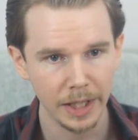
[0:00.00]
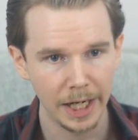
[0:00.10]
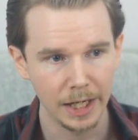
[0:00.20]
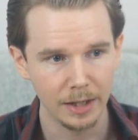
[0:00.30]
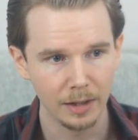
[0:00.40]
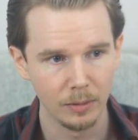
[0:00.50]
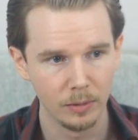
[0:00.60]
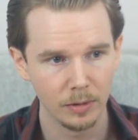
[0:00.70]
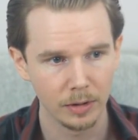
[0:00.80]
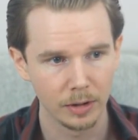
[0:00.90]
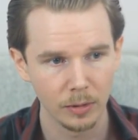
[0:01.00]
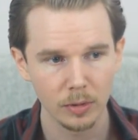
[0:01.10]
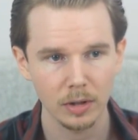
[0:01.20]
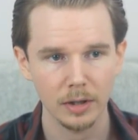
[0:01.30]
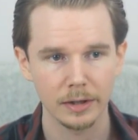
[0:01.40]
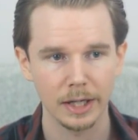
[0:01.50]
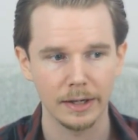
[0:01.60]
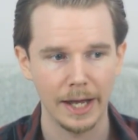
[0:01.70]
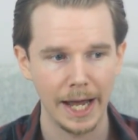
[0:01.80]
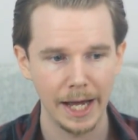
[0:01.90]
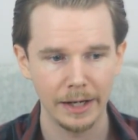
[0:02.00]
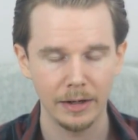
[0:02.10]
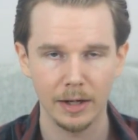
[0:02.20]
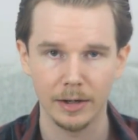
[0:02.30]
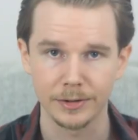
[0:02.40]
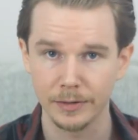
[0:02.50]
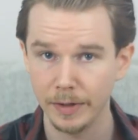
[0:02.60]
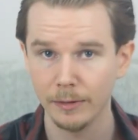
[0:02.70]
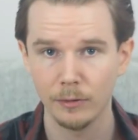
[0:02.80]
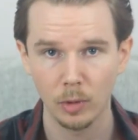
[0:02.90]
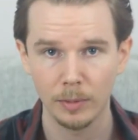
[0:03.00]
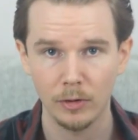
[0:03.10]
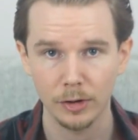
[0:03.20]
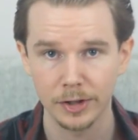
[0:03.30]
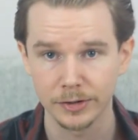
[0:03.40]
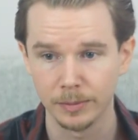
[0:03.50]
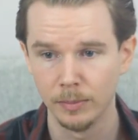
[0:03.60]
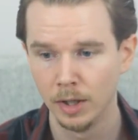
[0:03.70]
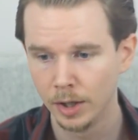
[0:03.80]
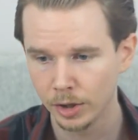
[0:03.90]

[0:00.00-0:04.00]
a girl that had a severe form of autism,